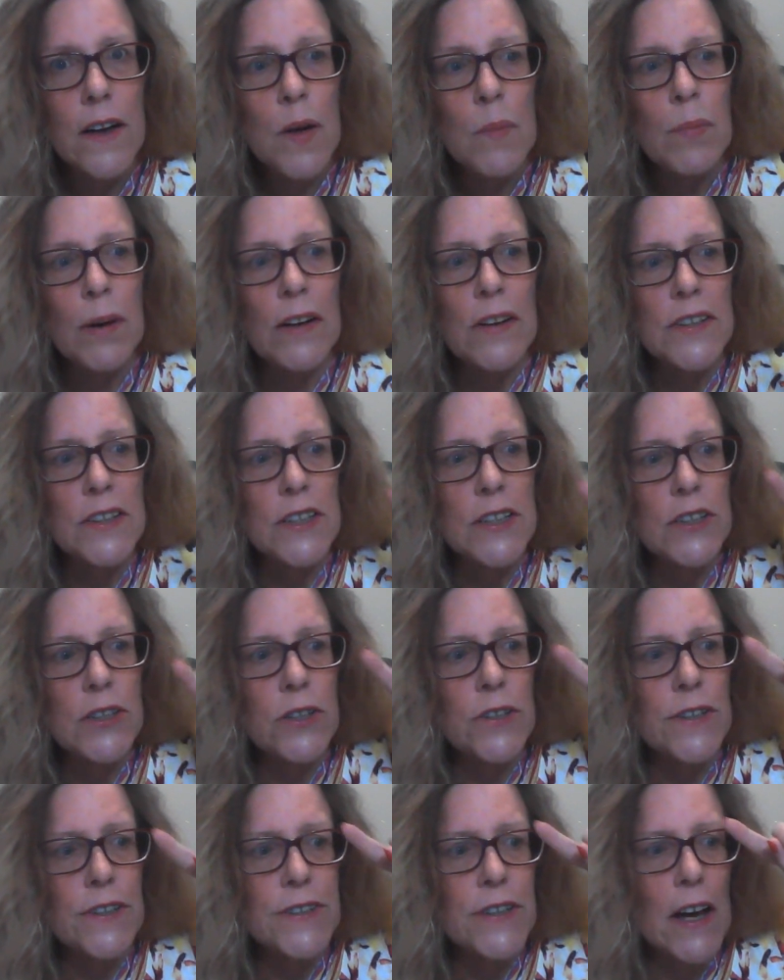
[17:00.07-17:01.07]
Because as
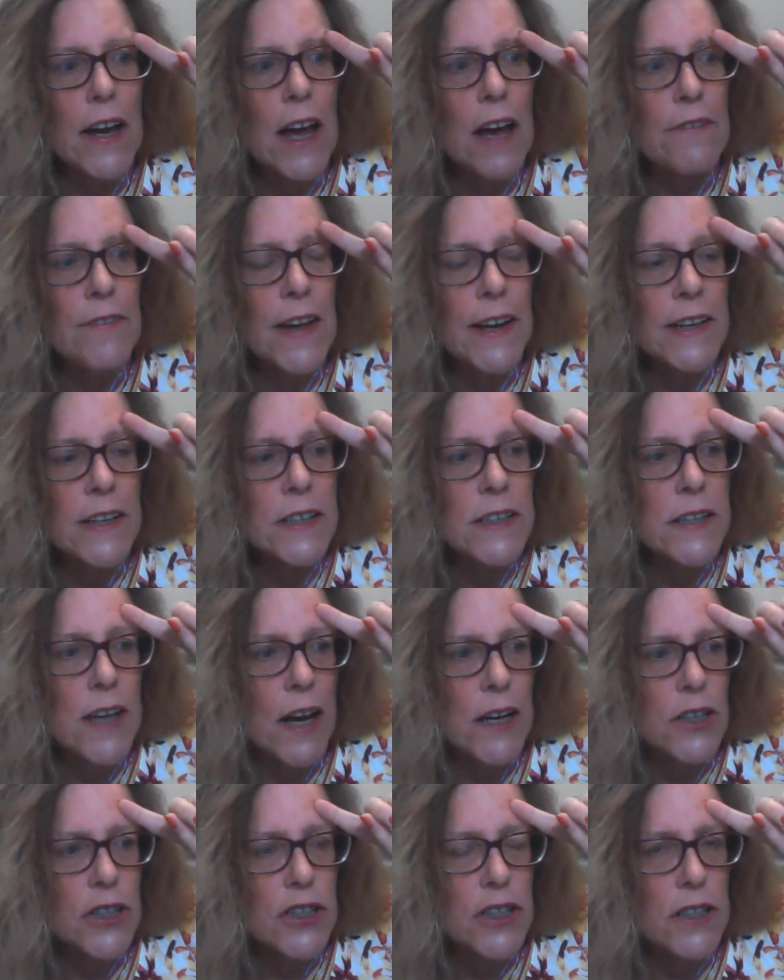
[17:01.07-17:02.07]
soon as I have that
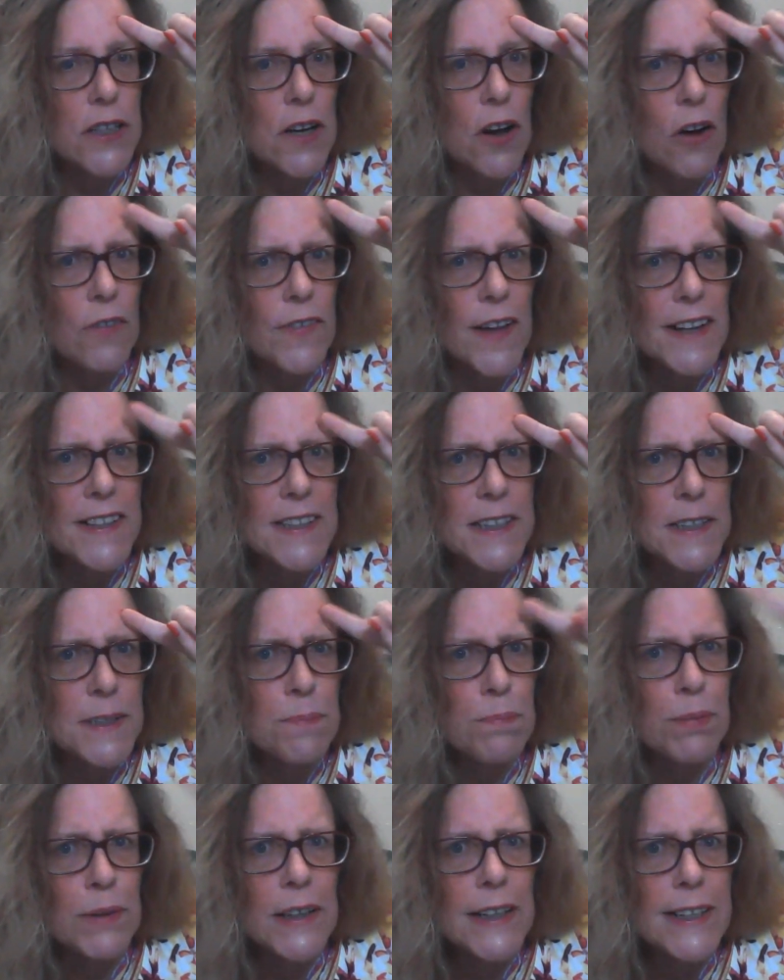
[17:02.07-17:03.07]
intention of that
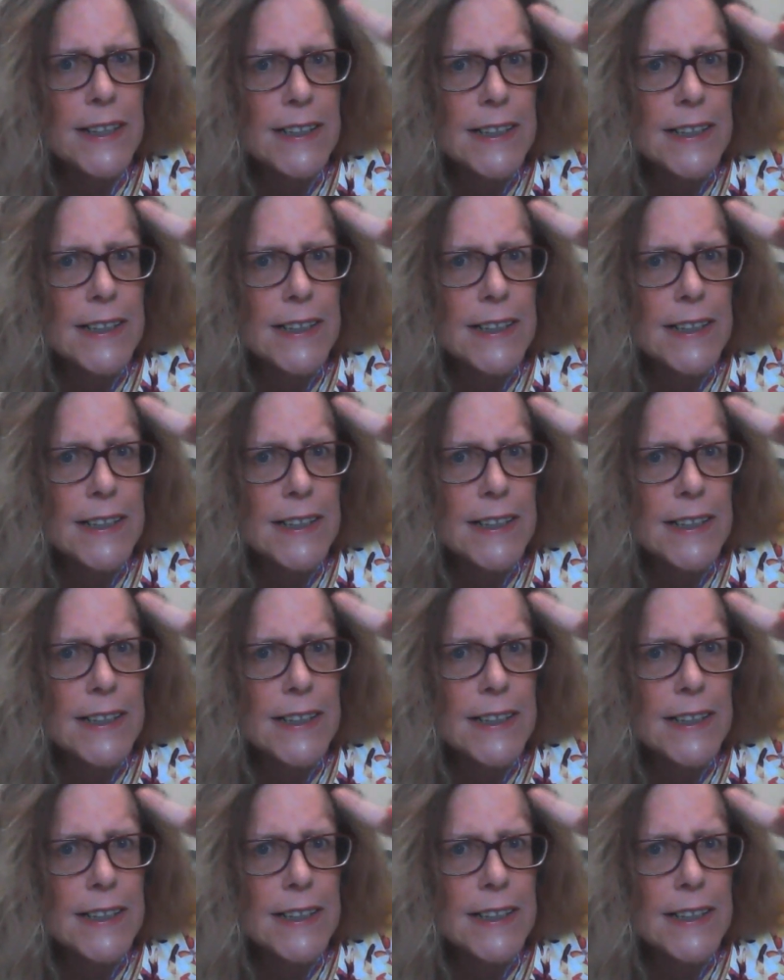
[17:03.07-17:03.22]
split